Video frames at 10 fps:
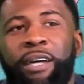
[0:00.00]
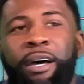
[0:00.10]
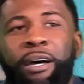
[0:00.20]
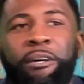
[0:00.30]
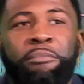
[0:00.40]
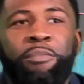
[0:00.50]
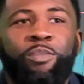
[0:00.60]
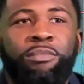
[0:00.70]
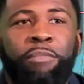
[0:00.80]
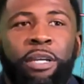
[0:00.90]

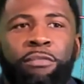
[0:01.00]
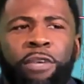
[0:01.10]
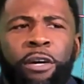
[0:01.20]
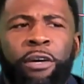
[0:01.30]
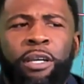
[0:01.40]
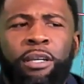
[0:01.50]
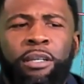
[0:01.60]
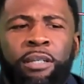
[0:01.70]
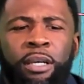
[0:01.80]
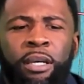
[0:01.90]
Been
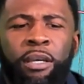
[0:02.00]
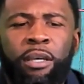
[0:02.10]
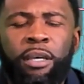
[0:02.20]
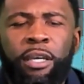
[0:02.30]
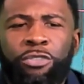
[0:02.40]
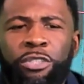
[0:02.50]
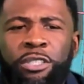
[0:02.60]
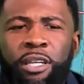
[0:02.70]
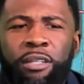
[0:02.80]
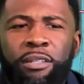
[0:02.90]
very
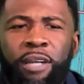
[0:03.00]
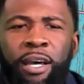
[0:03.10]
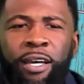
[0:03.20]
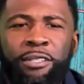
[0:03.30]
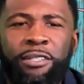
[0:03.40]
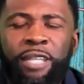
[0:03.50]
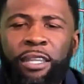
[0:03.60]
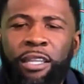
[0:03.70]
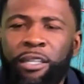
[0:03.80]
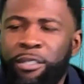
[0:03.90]
interesting, to say
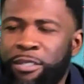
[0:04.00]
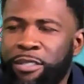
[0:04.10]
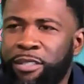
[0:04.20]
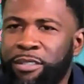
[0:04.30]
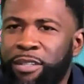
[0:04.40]
the least.